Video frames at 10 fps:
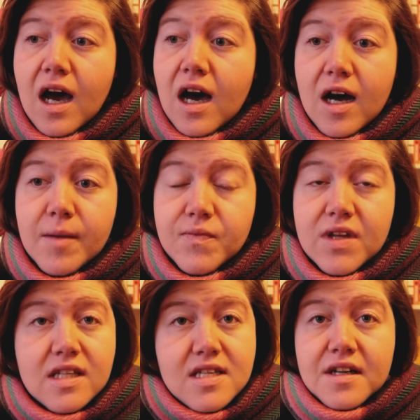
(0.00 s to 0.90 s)

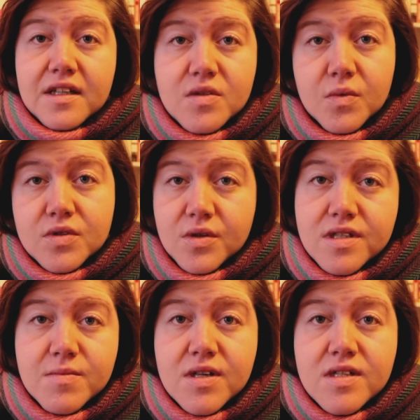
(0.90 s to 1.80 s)
It's heading towards
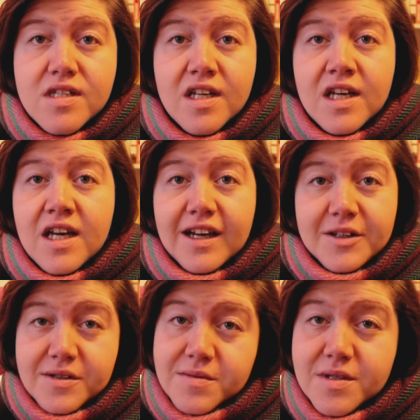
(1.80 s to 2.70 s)
Christmas,
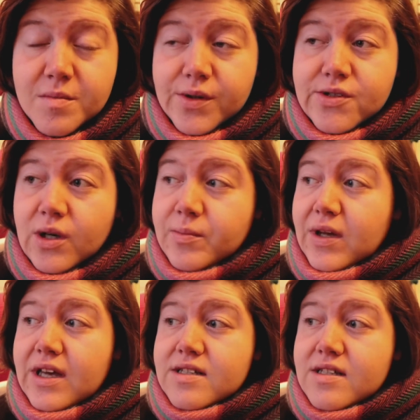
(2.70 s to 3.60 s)
and Christmas in a bookshop
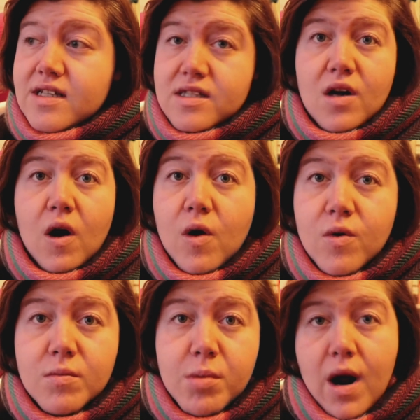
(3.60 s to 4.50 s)
is its
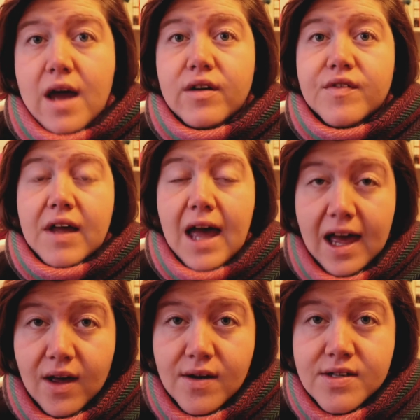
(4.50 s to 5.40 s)
own brand of
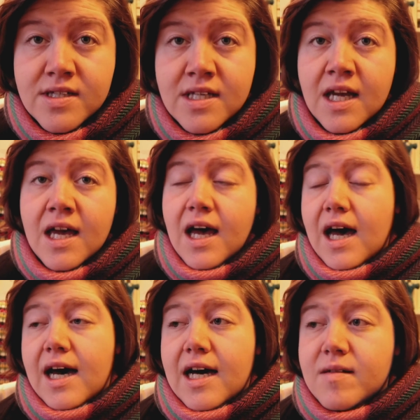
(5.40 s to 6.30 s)
chaos.
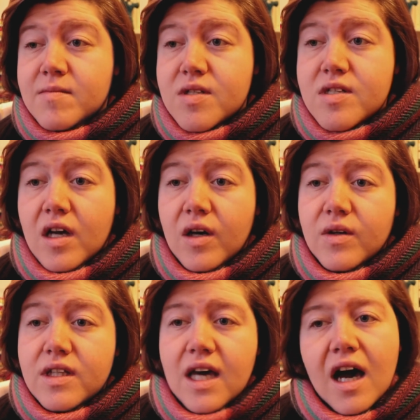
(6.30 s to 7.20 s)
So
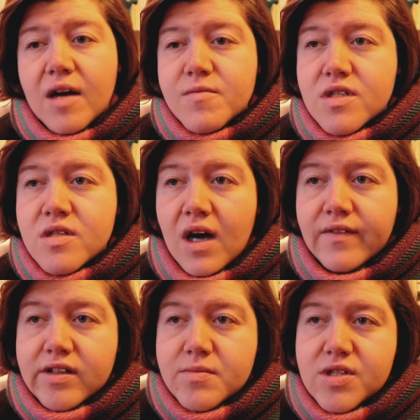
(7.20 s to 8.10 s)
yeah, I'm just not
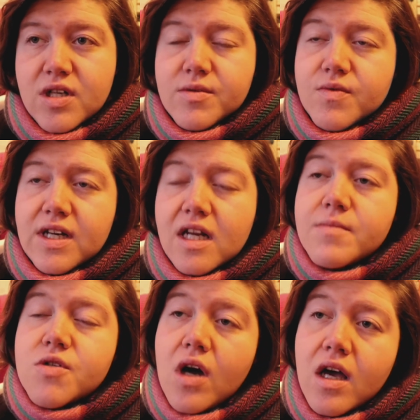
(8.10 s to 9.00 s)
having as much time to read, and
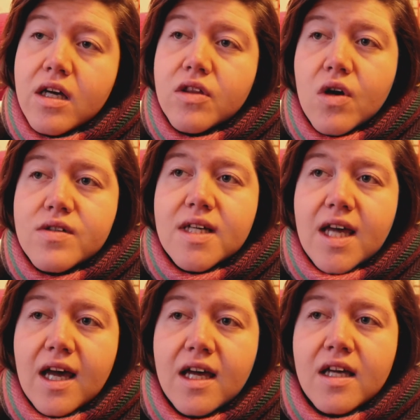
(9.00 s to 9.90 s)
I'm trying not to get